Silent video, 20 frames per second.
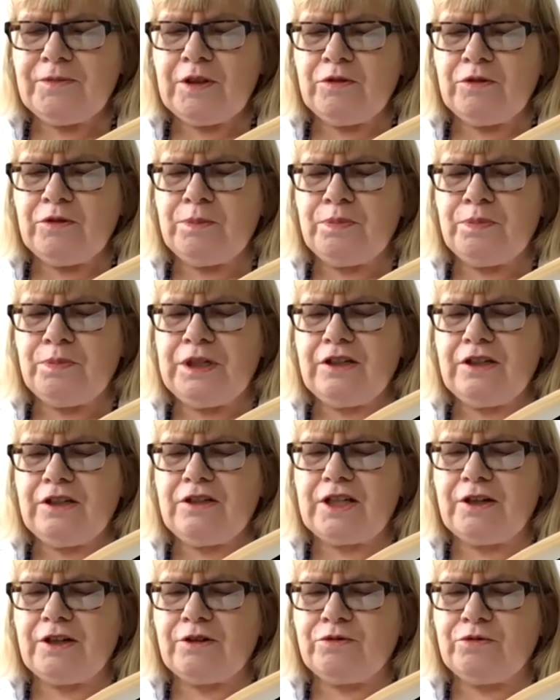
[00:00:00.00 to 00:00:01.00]
We picked
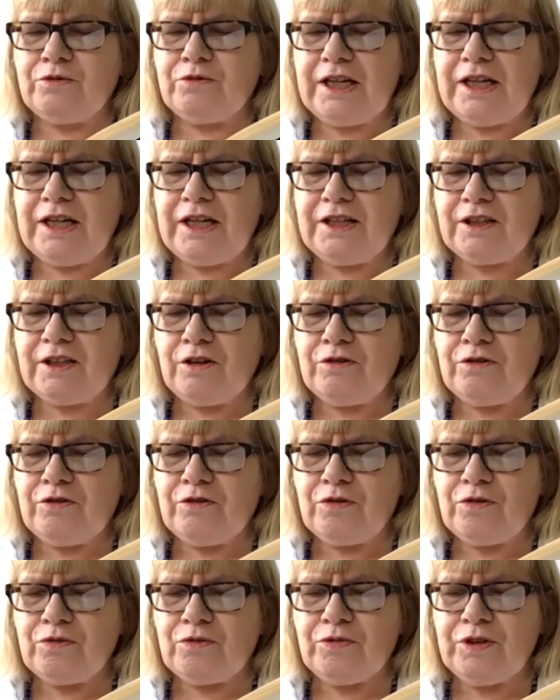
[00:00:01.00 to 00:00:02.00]
our way along
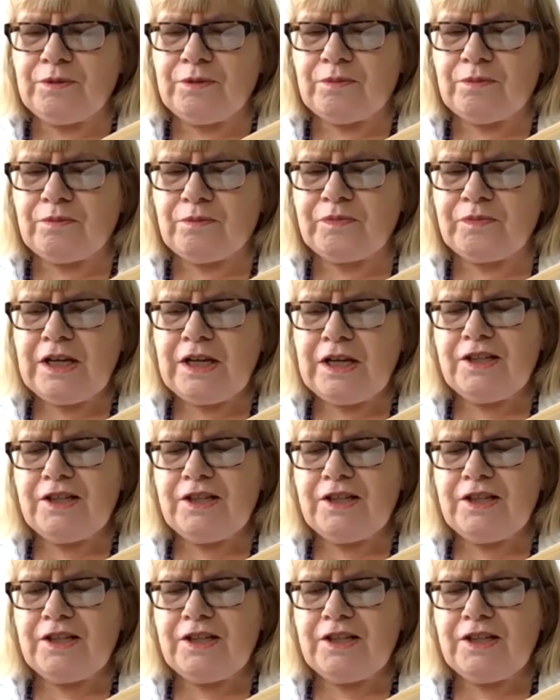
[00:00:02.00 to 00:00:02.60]
the rim,